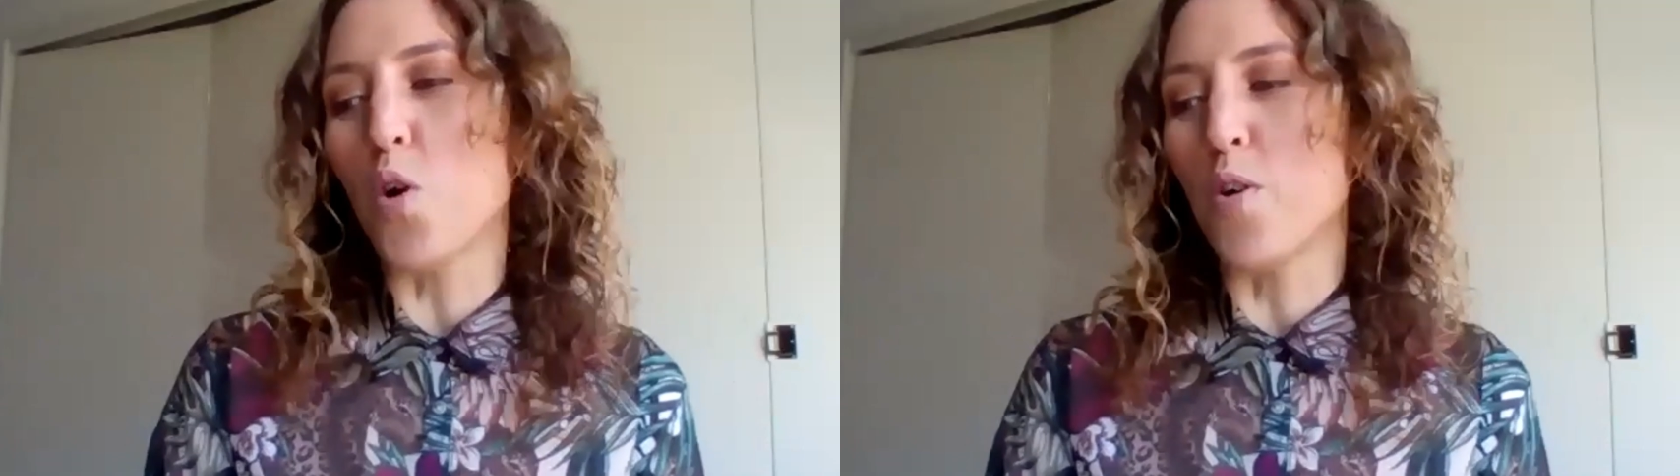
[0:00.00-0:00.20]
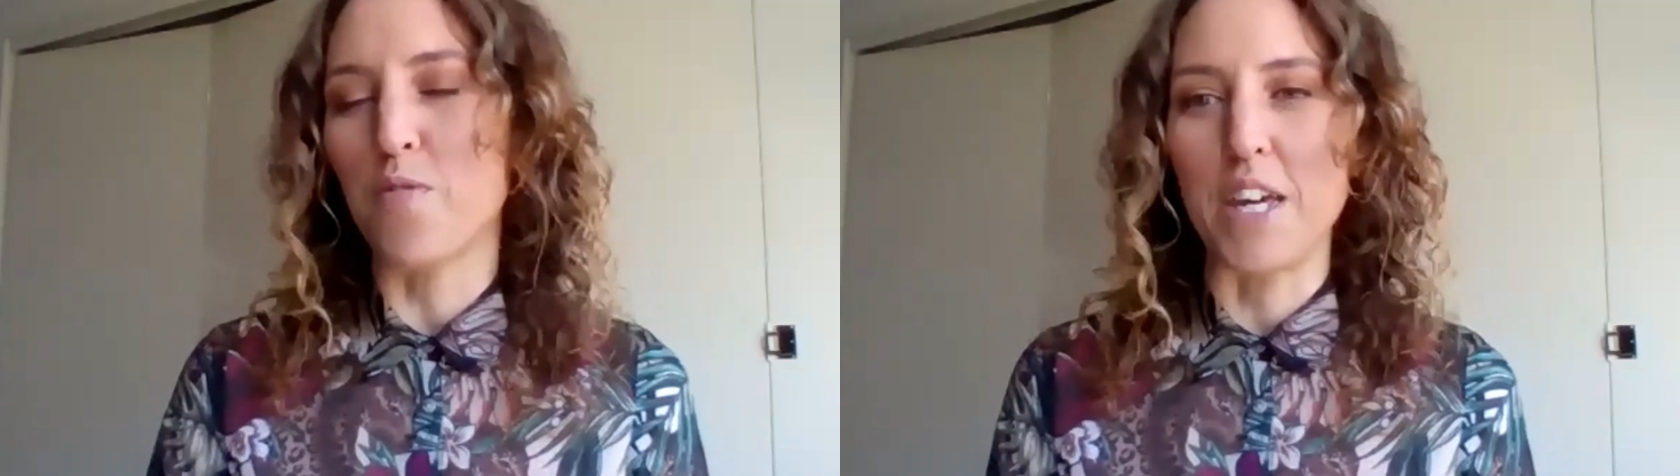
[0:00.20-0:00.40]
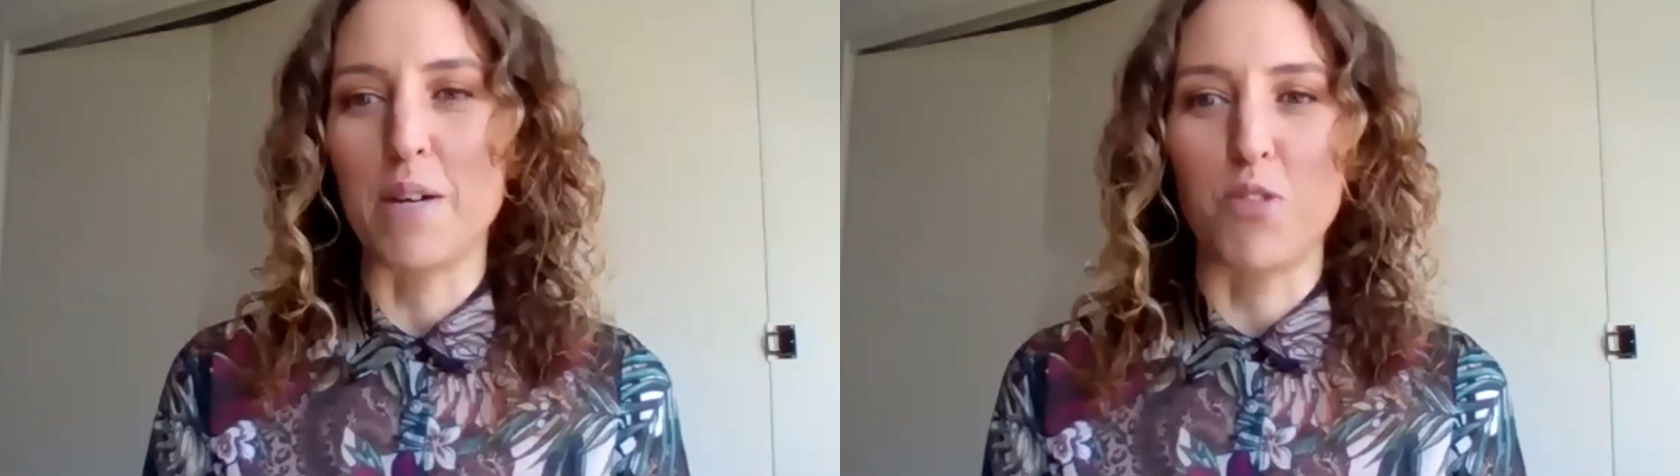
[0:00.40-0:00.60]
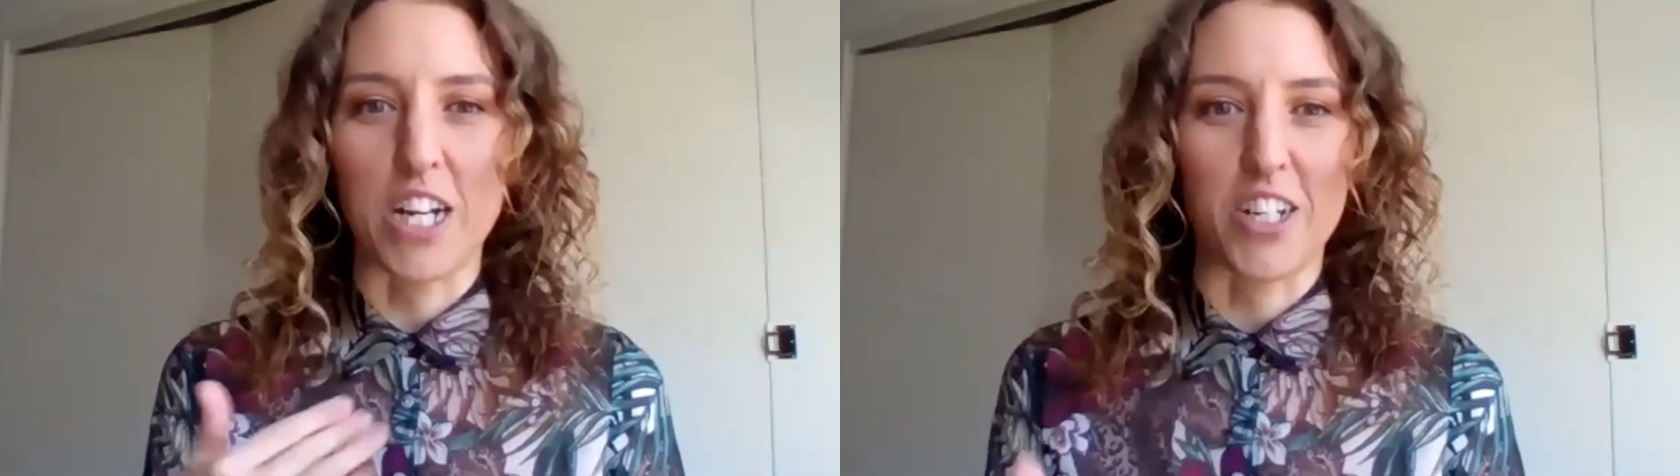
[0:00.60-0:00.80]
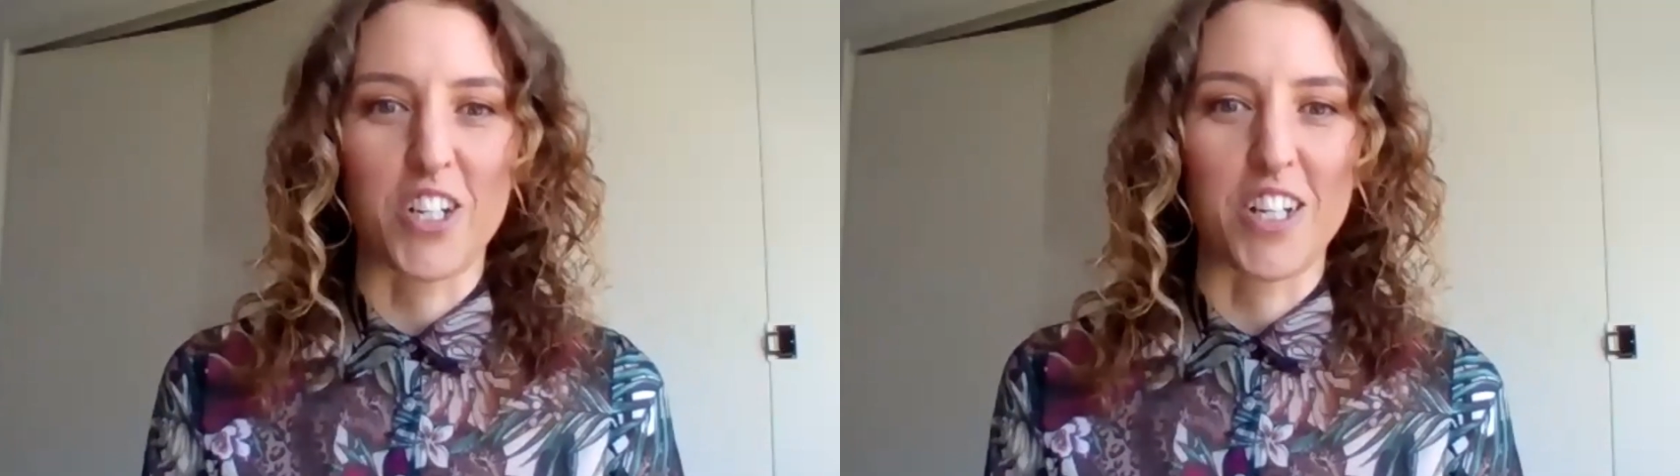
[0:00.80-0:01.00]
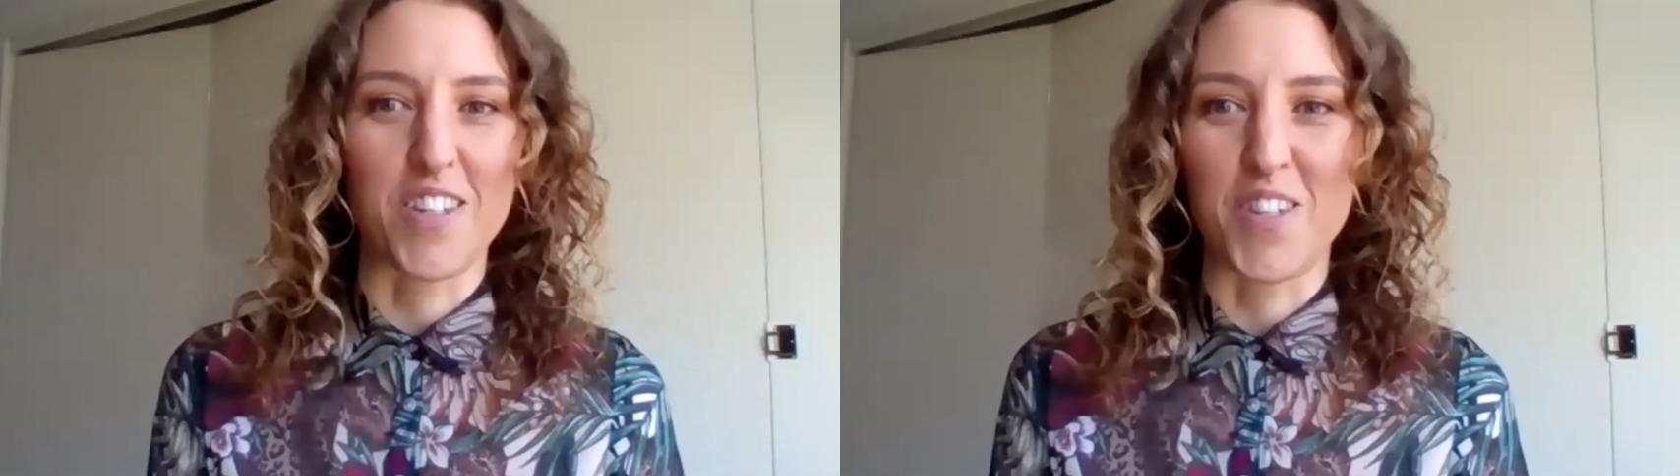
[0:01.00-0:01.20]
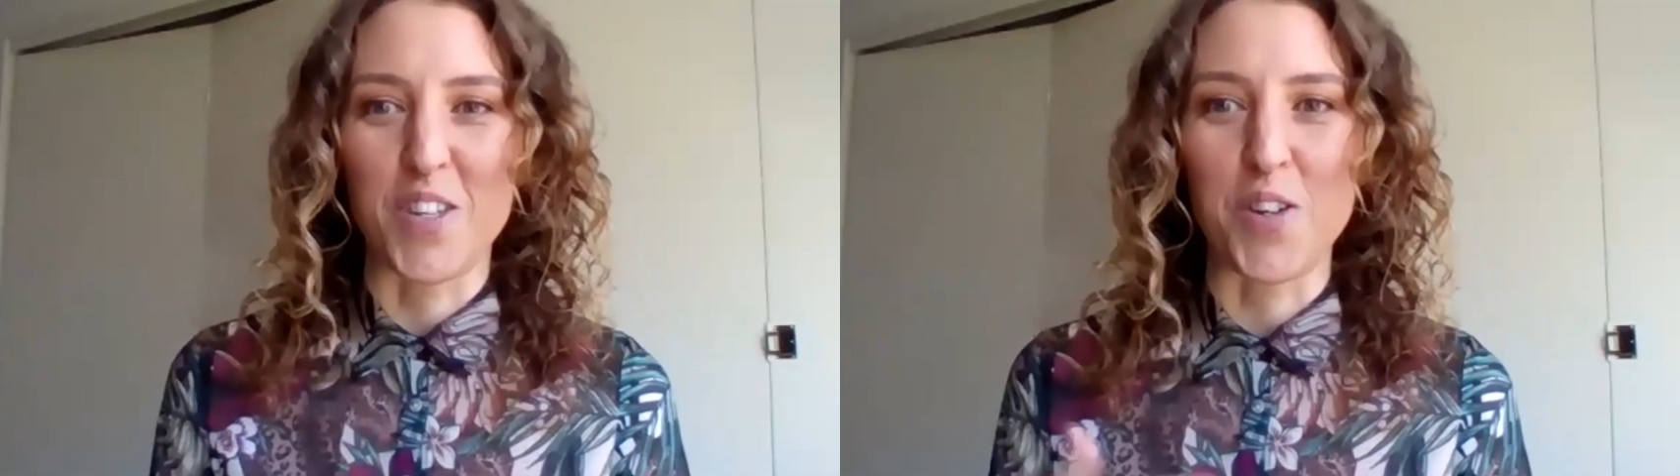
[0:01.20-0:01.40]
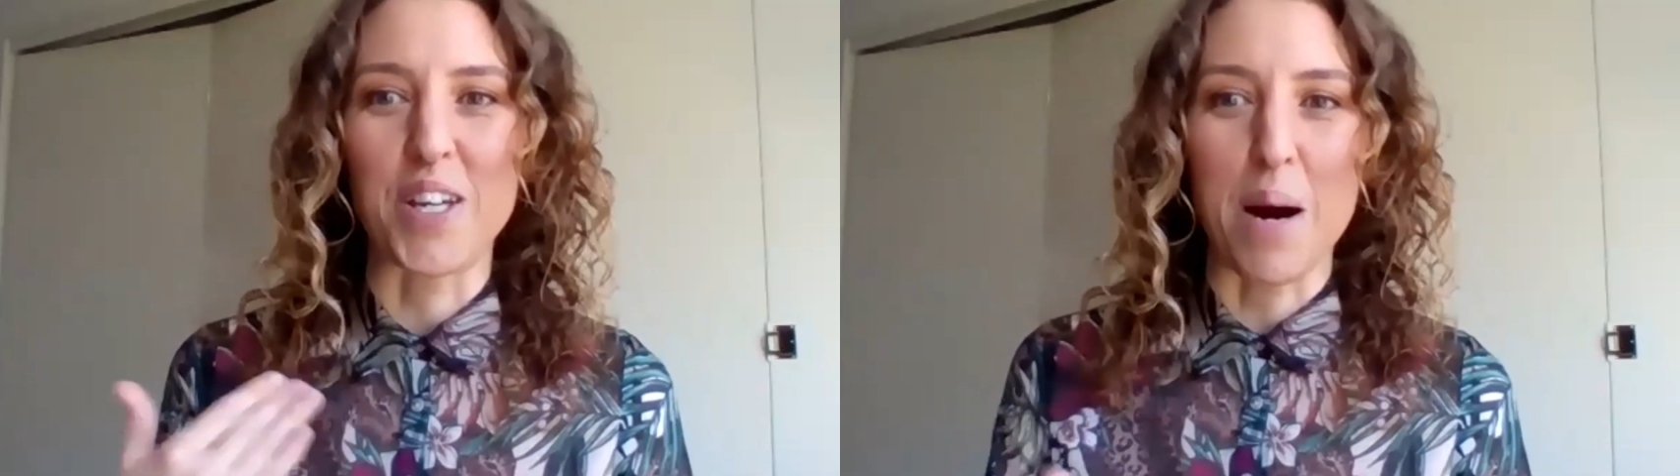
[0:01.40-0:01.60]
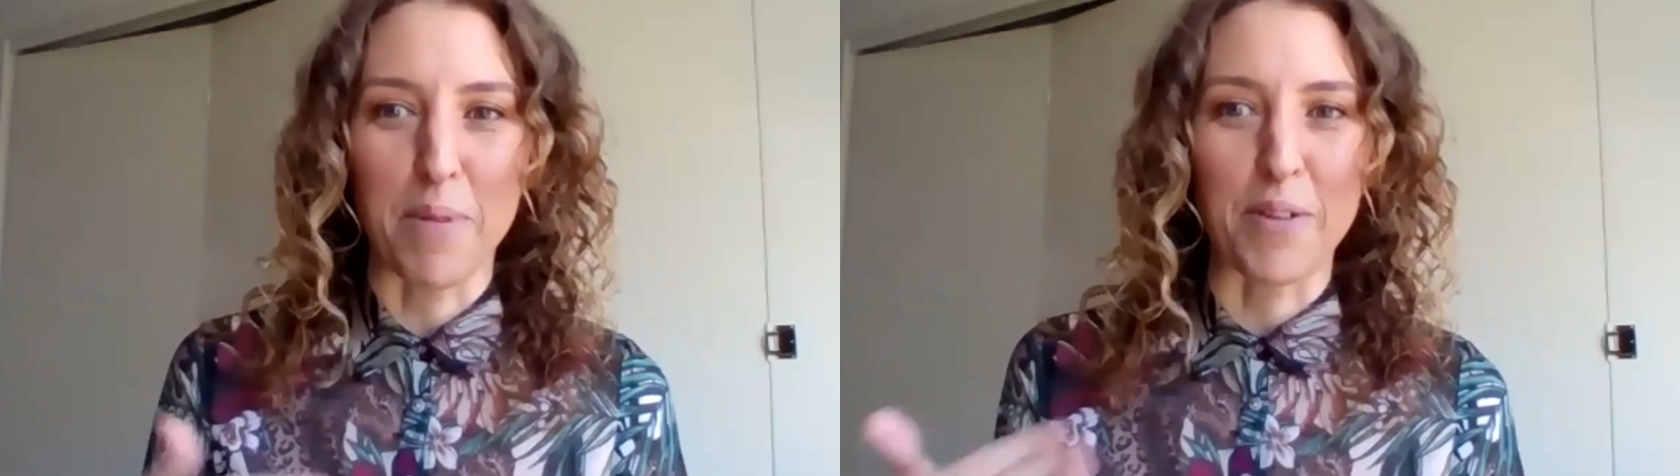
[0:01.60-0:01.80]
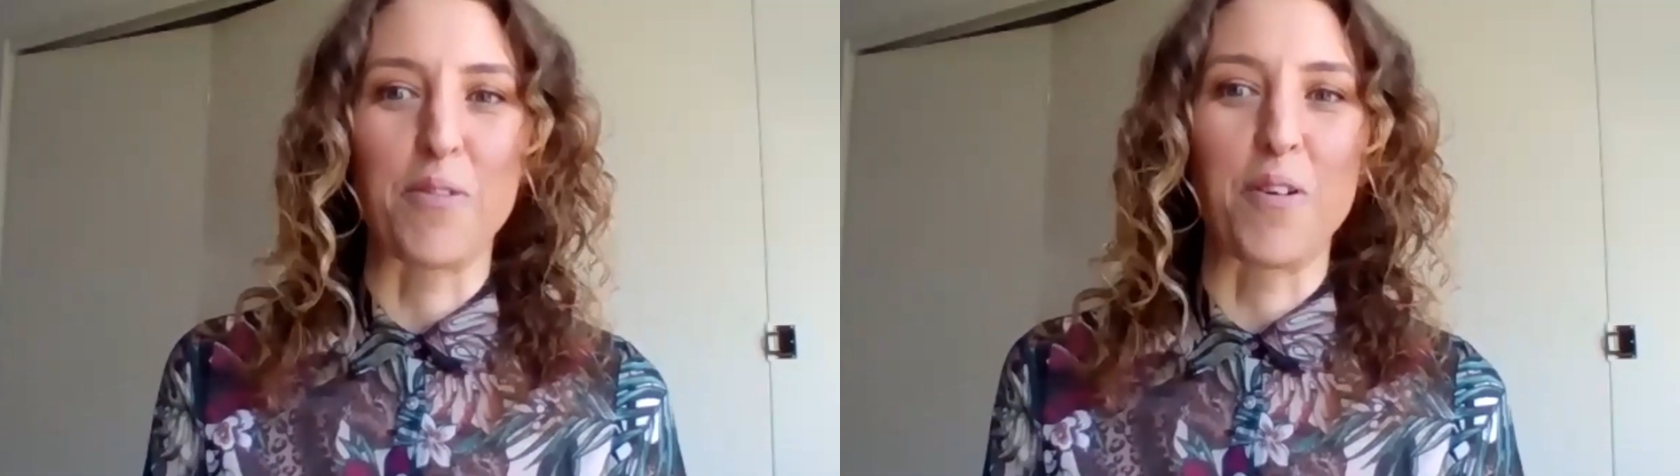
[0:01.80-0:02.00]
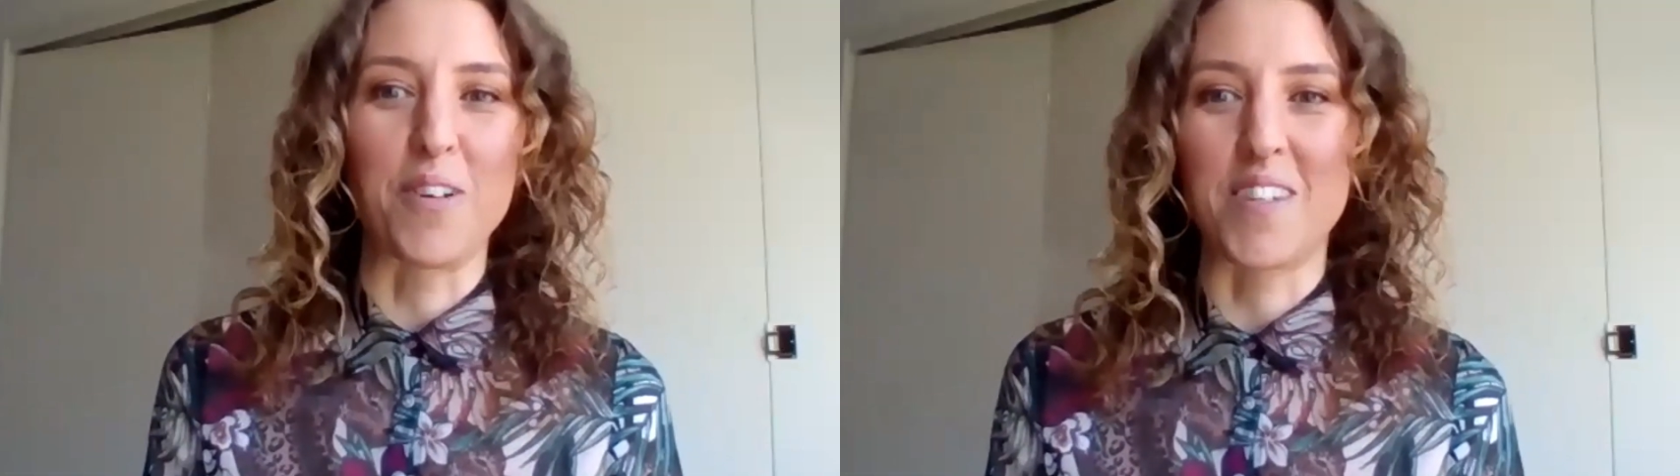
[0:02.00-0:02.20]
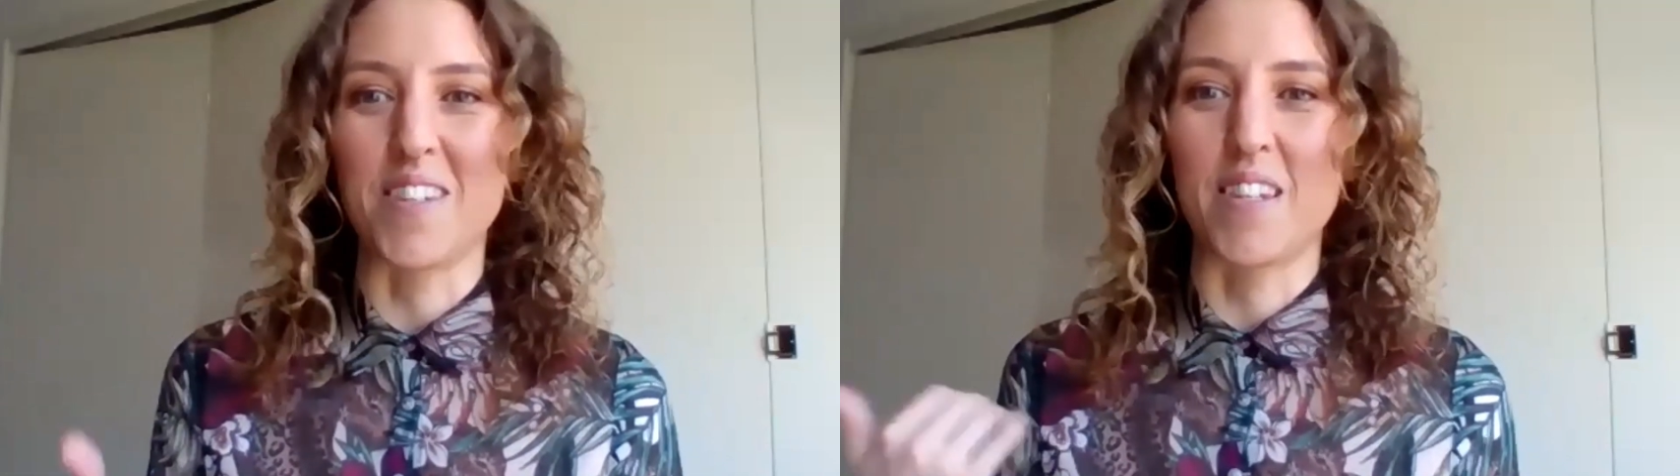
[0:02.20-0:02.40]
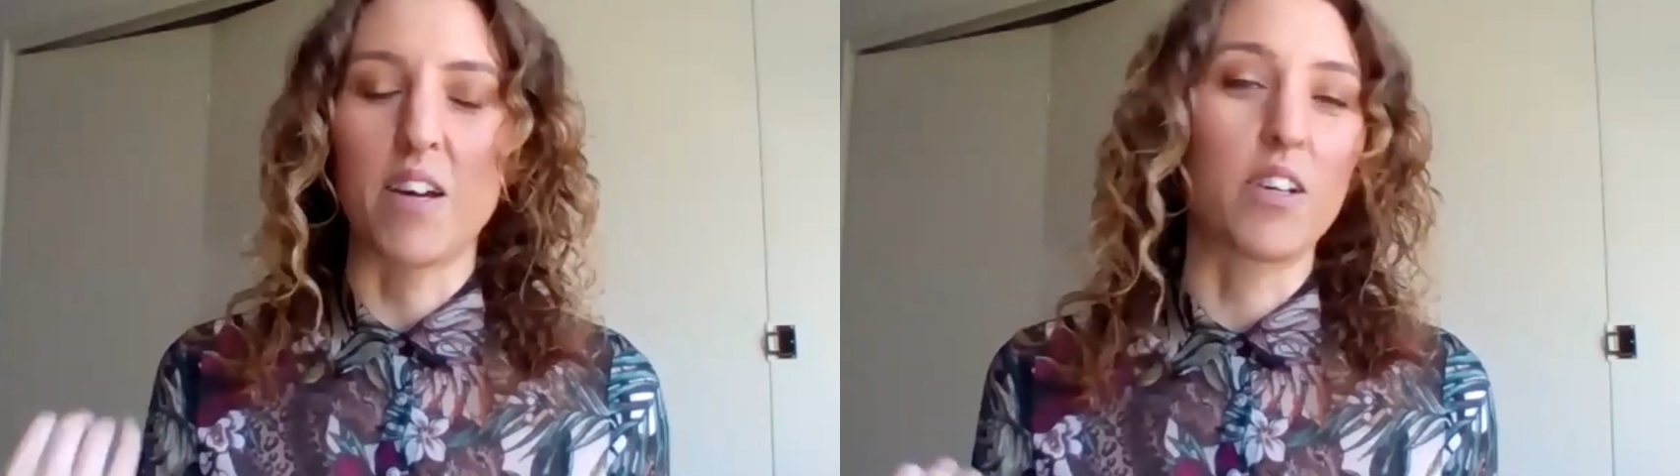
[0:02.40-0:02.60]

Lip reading: of the objections that you come across,